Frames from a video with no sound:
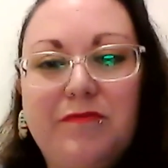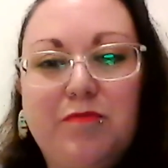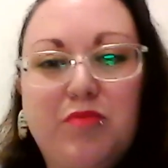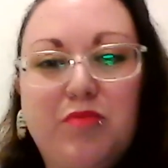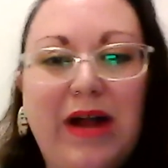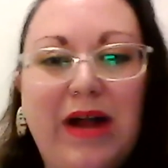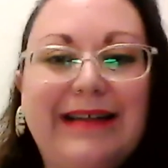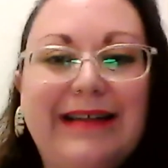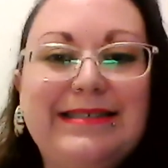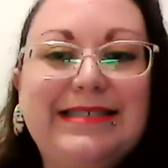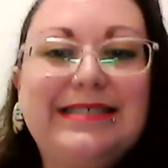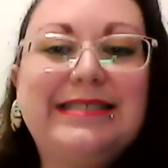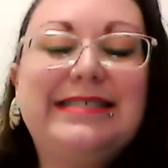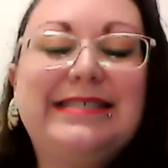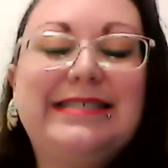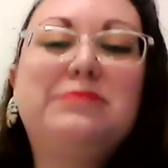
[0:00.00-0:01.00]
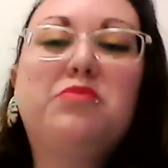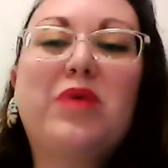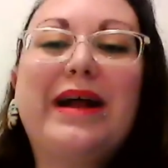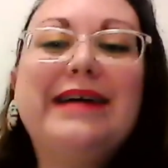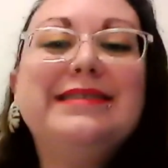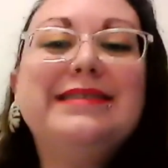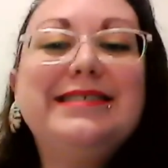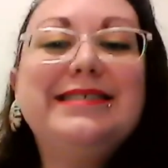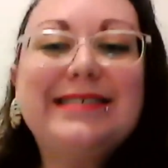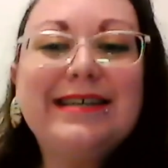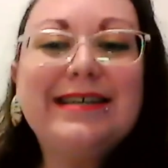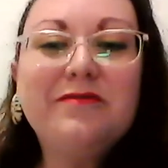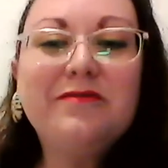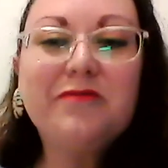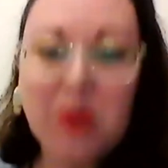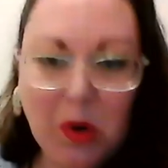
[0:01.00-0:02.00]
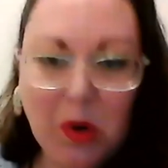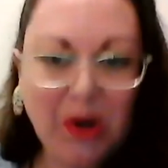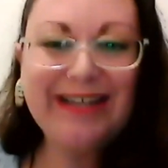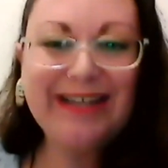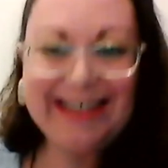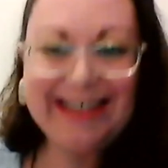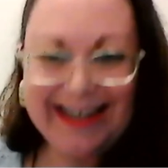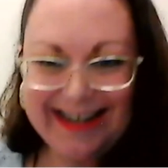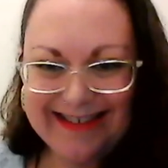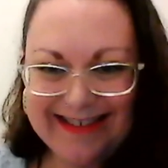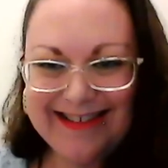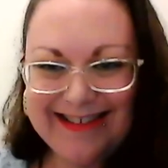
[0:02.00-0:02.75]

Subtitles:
Bradenton, Florida.